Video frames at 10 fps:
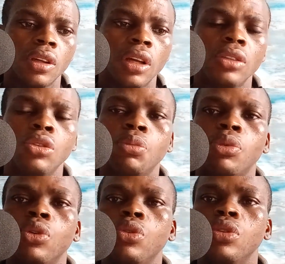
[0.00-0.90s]
How do you
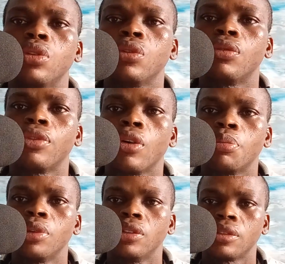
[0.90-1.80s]
produce
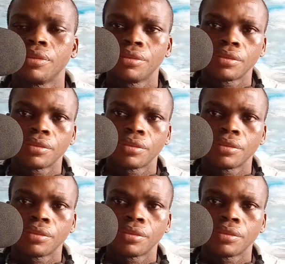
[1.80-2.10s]
floor paint?